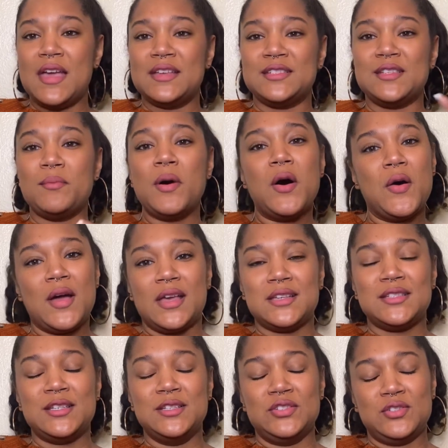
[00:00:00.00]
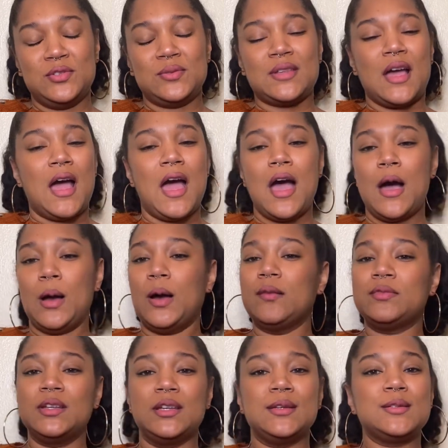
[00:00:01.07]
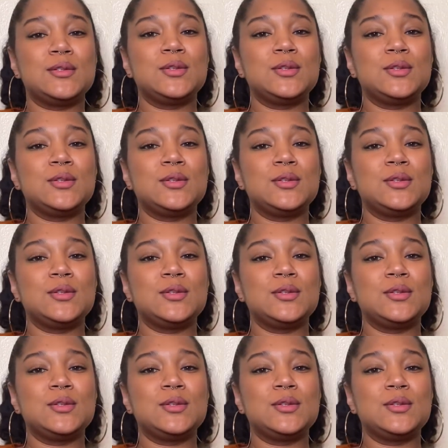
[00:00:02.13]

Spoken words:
Simone asked Cecil, she was like, how often is